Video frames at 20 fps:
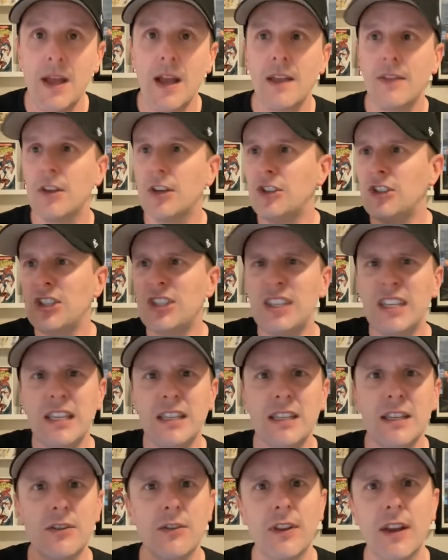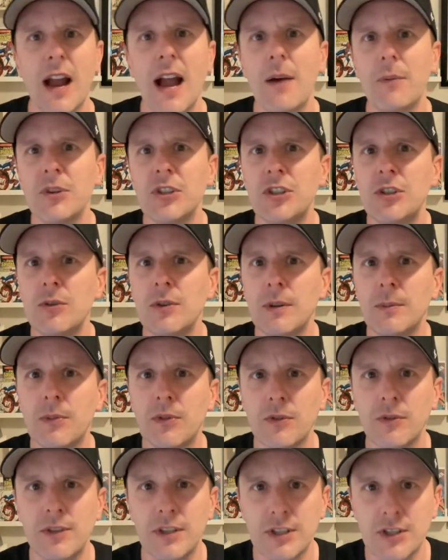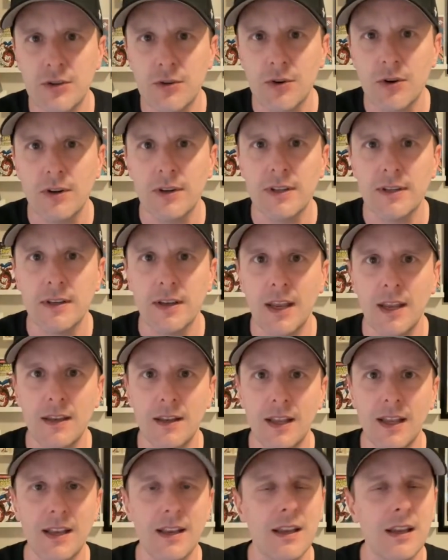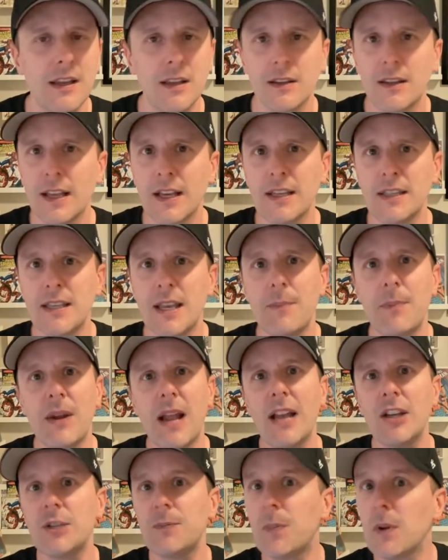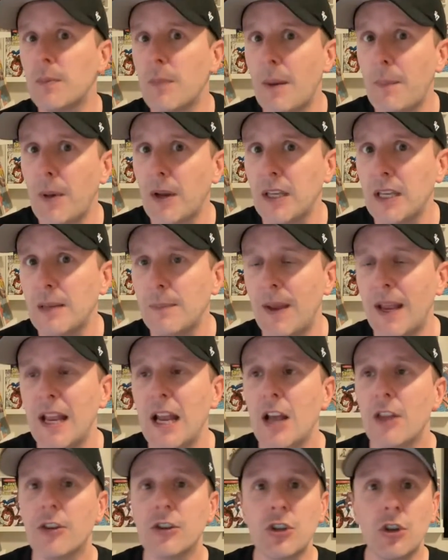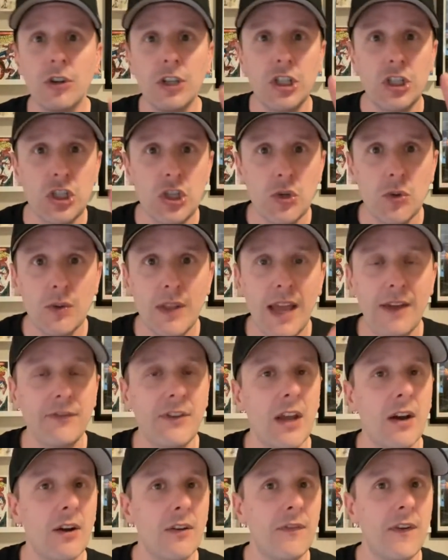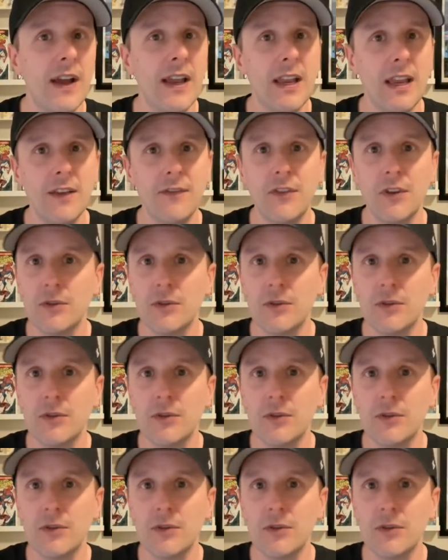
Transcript: It's just easier there. I was doing them through Discord and, and like like I said, but I just put them up on eBay. There's only two left now. If I if